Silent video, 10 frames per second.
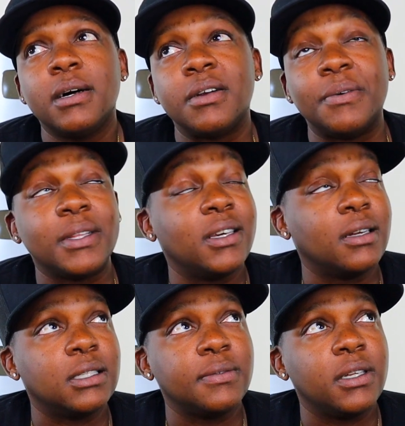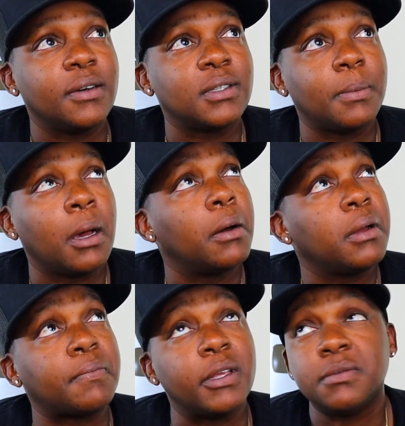I don't know what the hell this video is about,
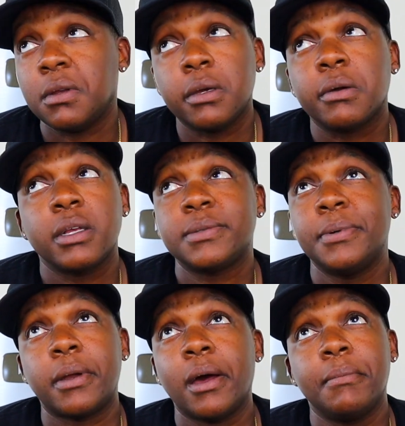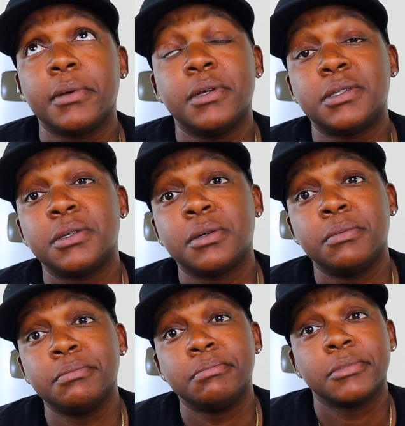if this video gets put out, because
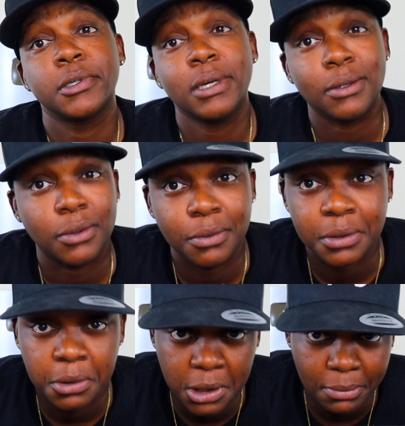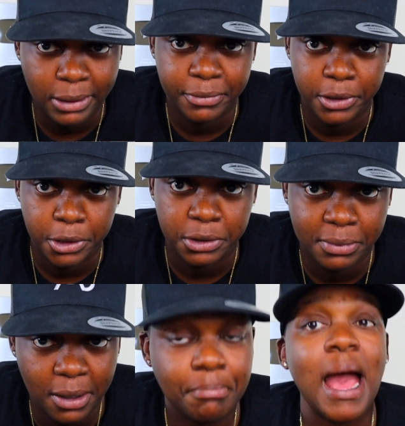I don't know what the hell my video's
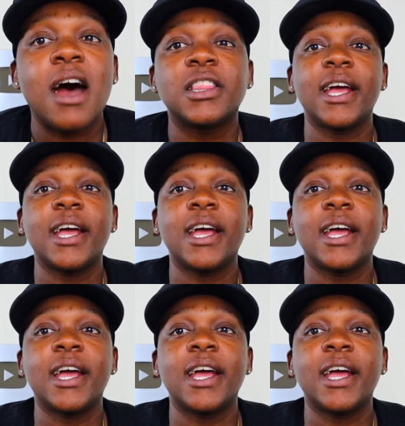been about